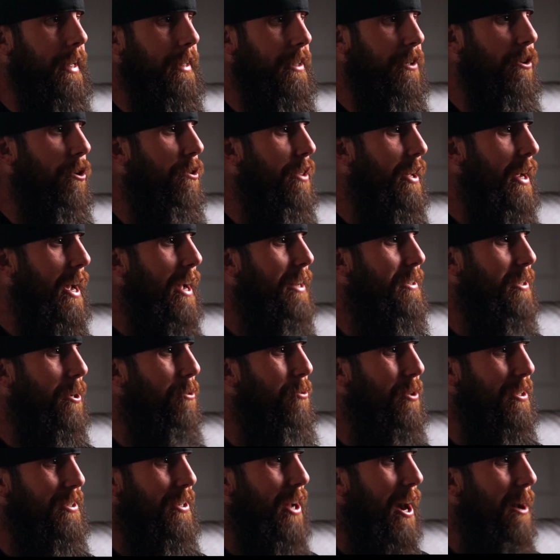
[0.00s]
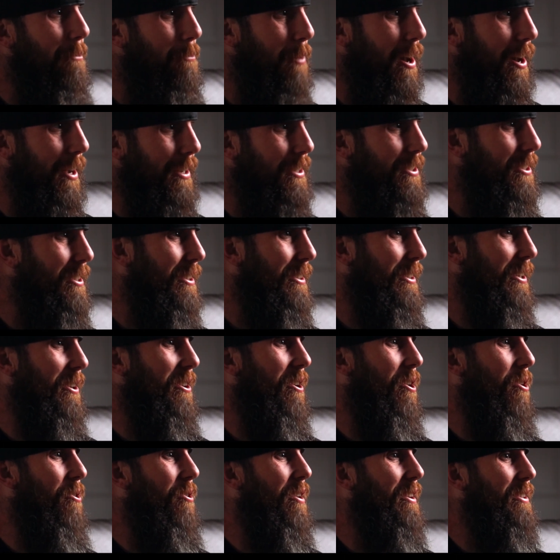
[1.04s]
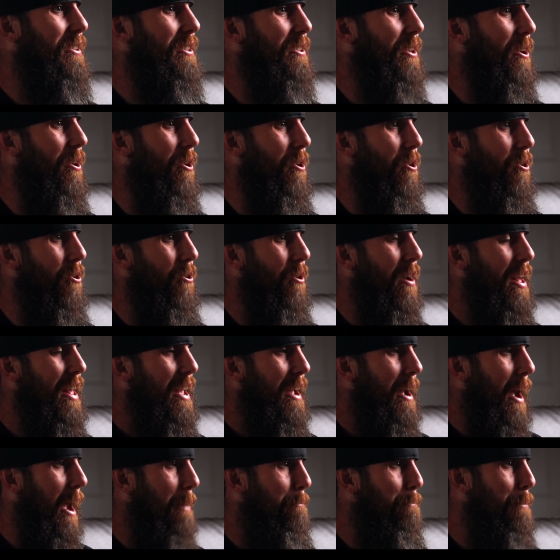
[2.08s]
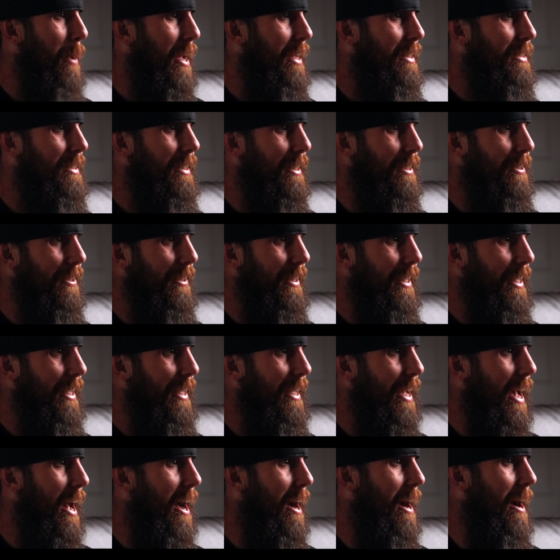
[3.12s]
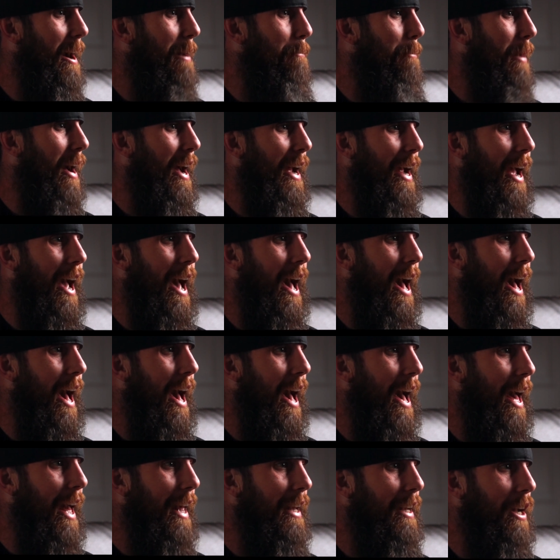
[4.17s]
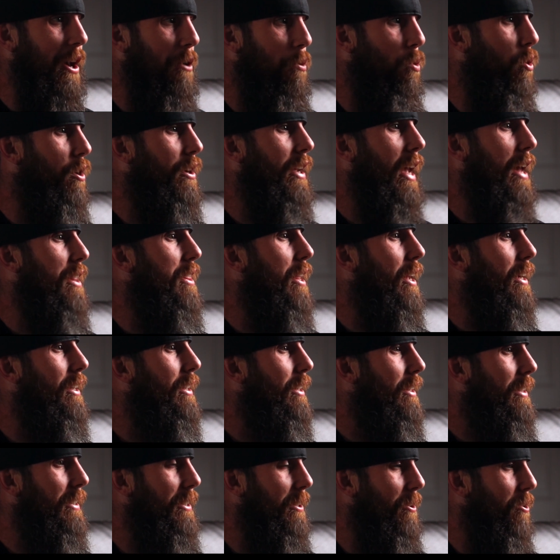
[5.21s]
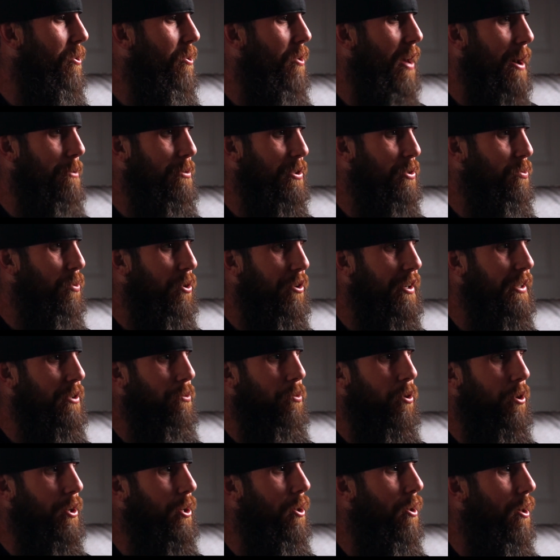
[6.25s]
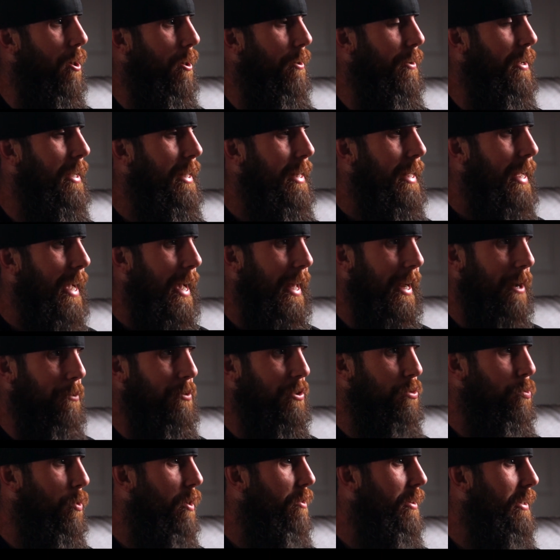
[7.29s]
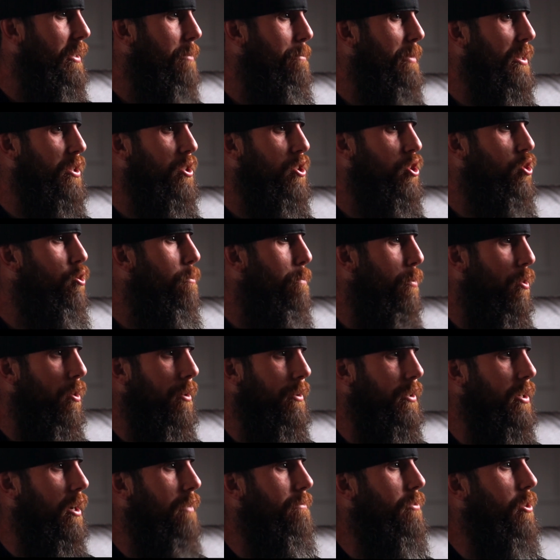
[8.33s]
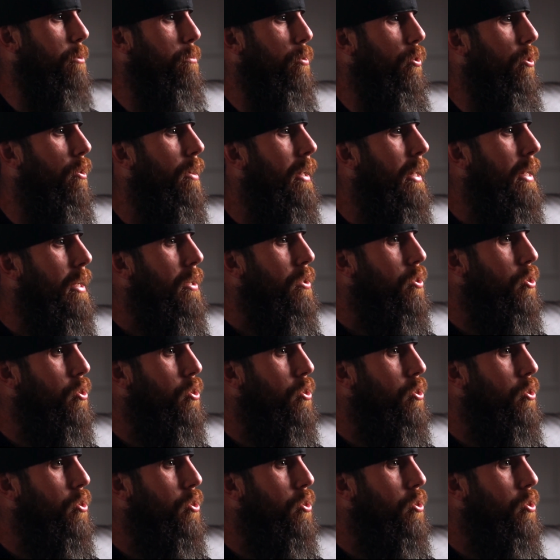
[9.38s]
And the answer was not much, and so I basically, I had a work ethic, I was willing to work hard, and I was willing to be super uncomfortable.